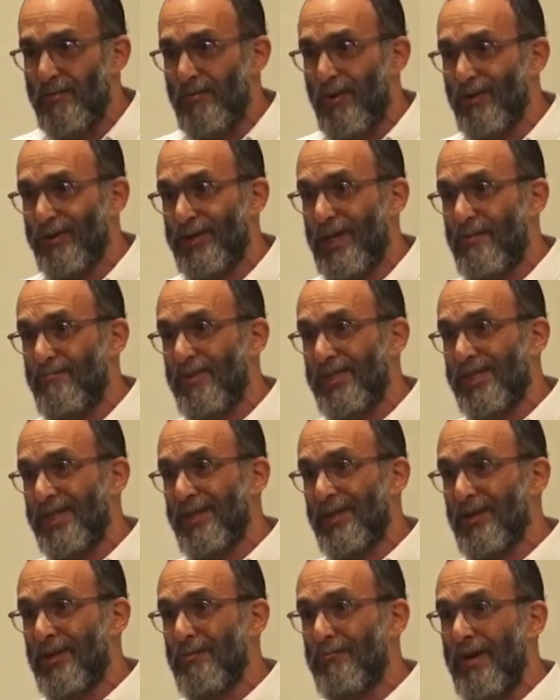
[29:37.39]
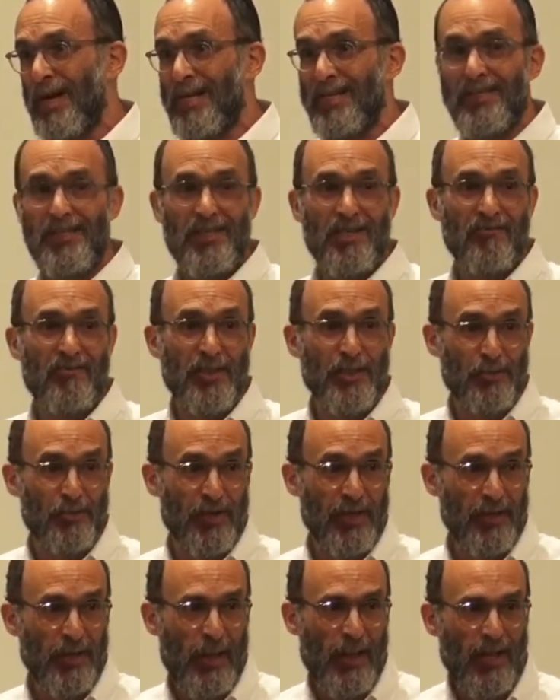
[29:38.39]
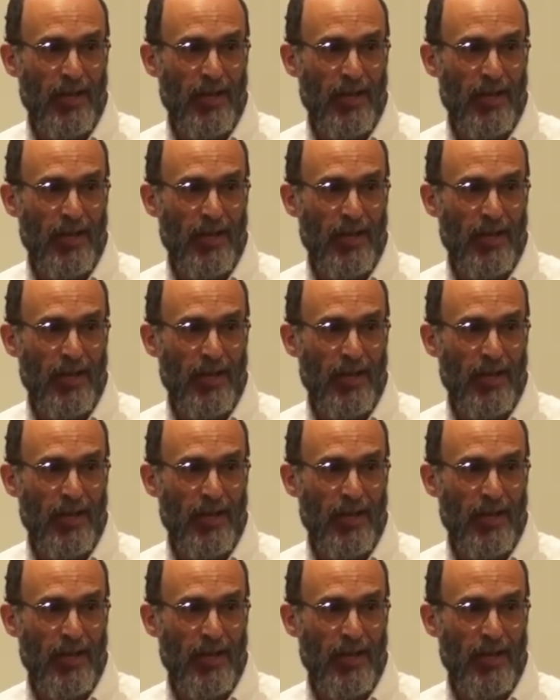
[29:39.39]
oppose that particular policy of Israel.